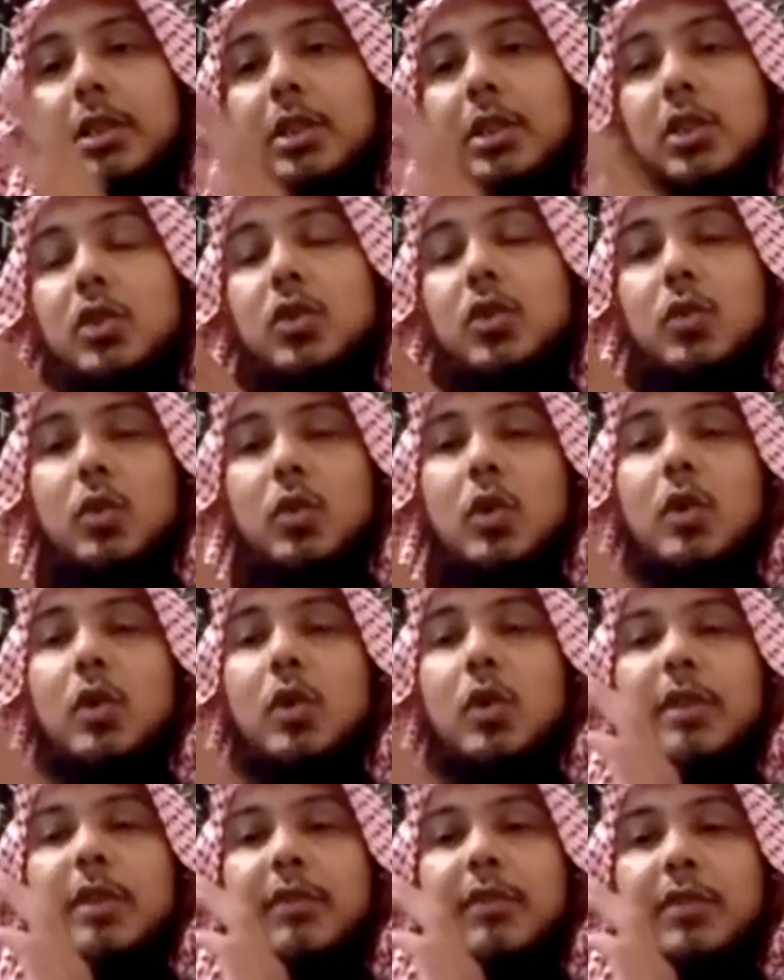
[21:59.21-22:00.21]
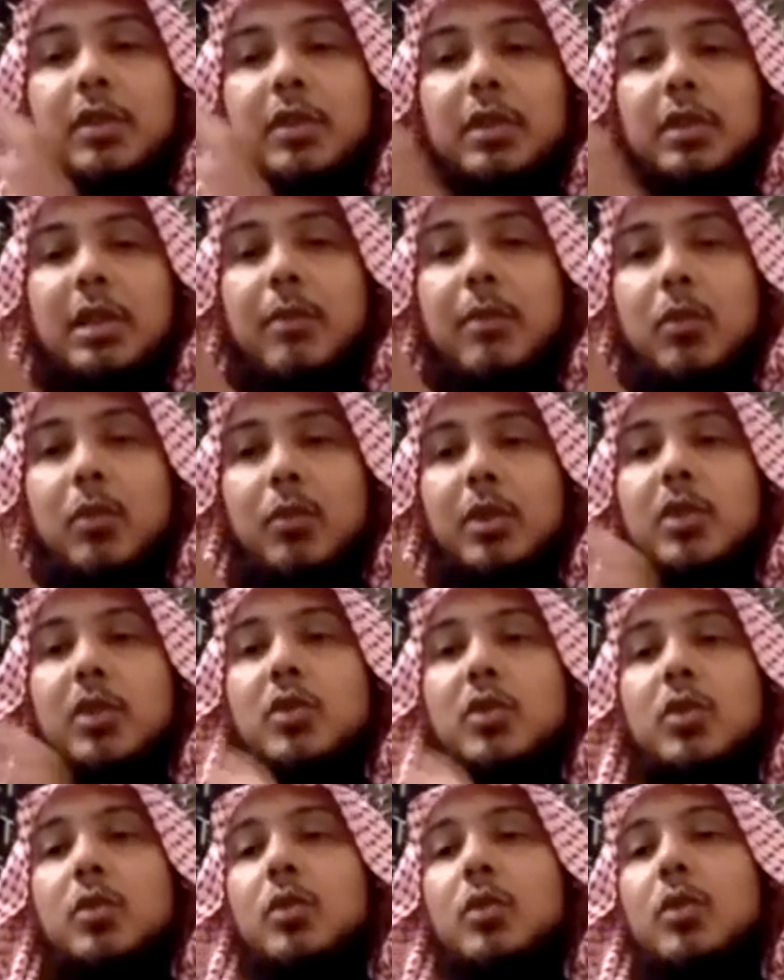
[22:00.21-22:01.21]
issue of if someone went
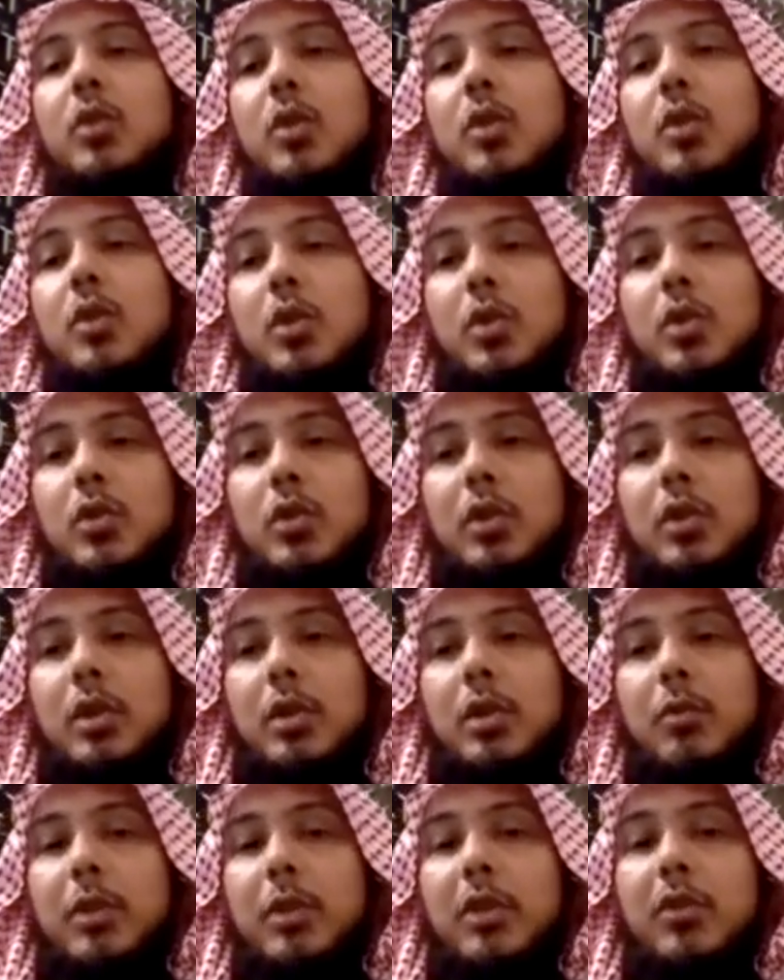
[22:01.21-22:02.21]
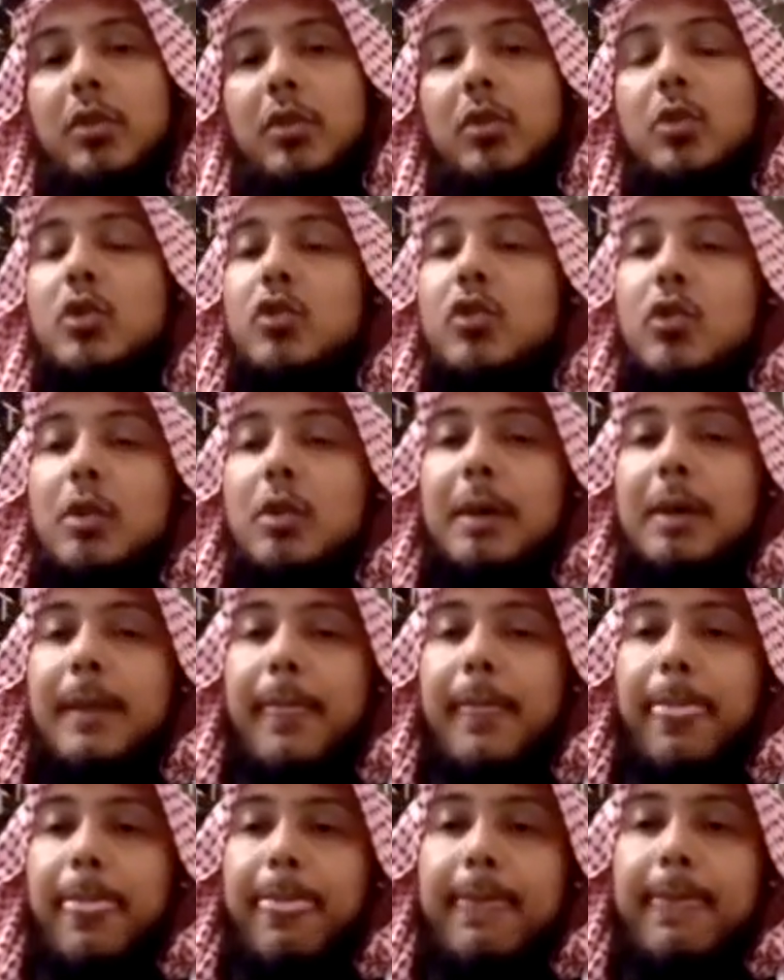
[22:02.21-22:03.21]
through trauma.
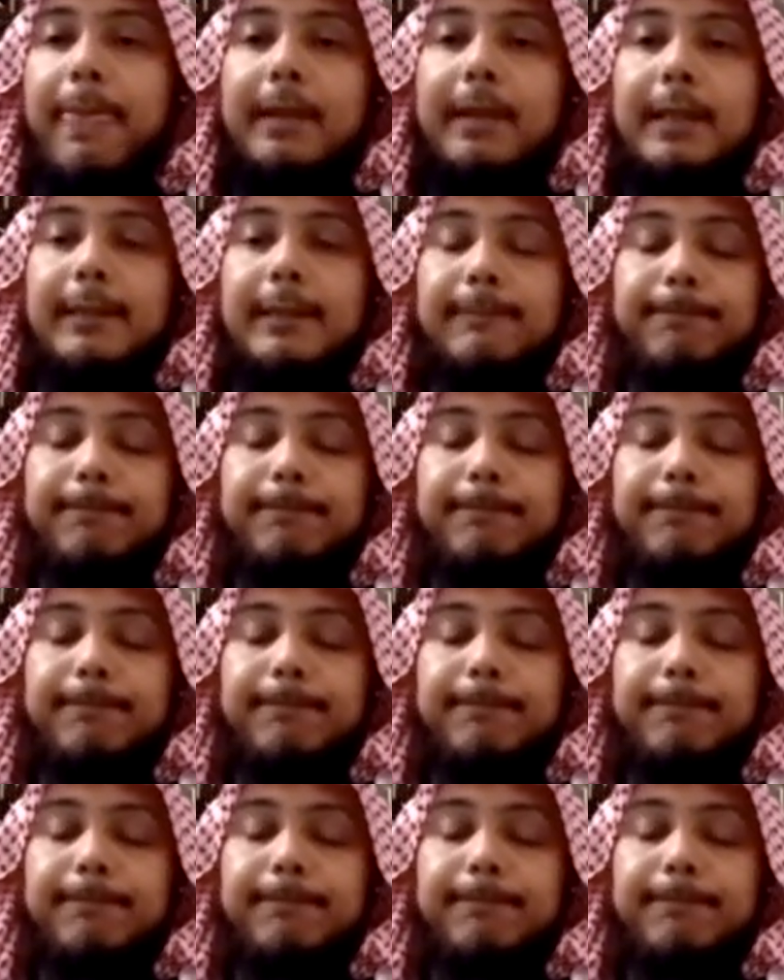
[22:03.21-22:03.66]
Okay.